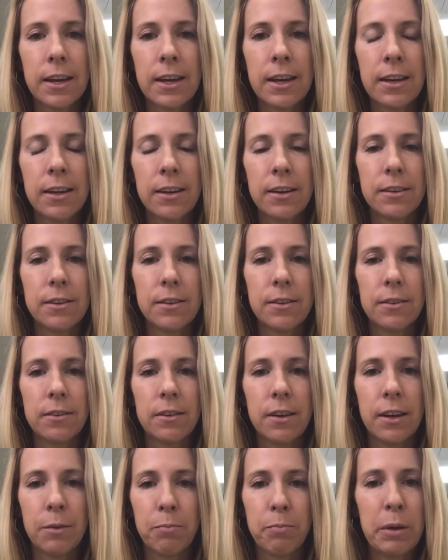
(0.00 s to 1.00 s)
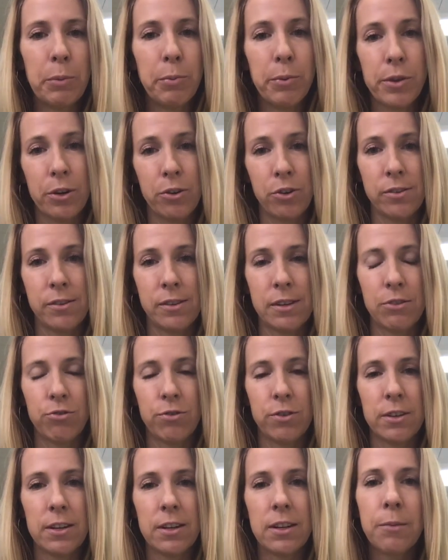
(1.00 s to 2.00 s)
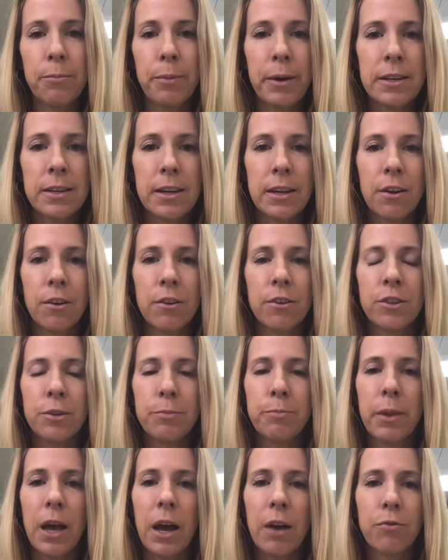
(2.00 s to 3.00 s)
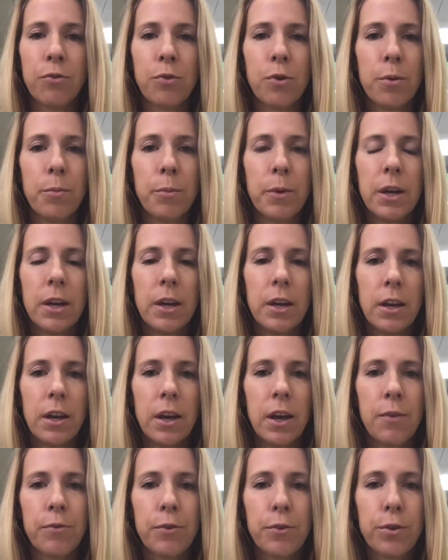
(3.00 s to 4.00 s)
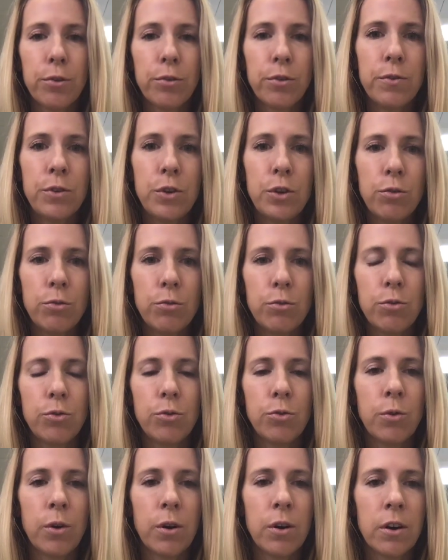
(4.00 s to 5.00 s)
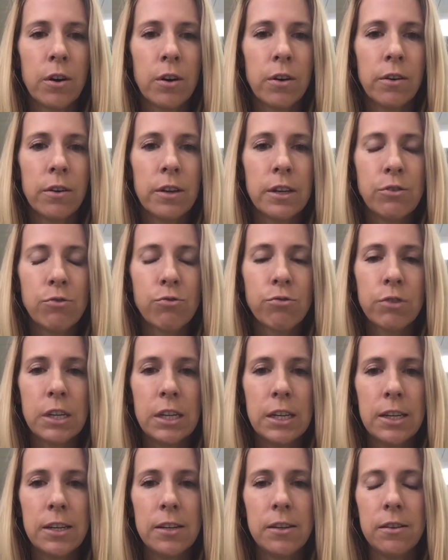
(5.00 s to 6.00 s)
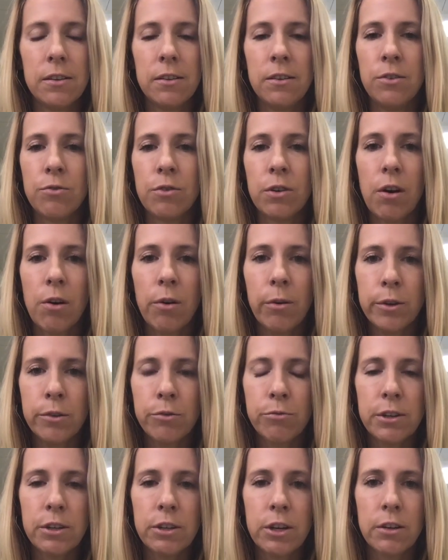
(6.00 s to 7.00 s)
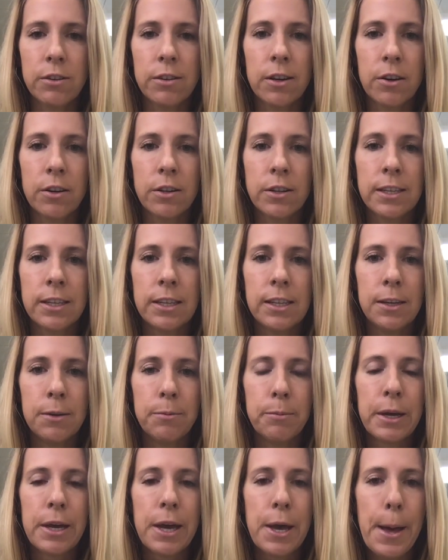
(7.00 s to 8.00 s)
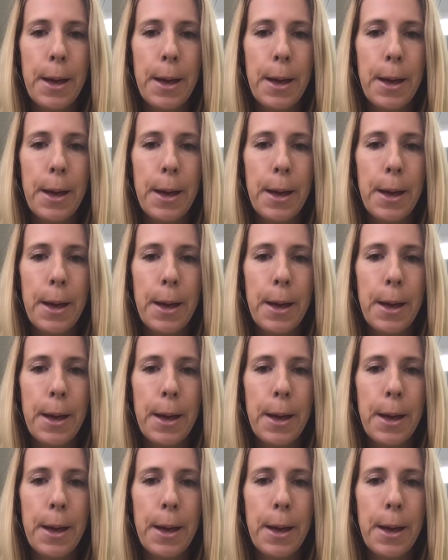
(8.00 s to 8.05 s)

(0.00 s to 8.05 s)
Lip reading: and people that are just interested in the Byte Technology platform. For those of you who are intrigued, you can always reach out to our team.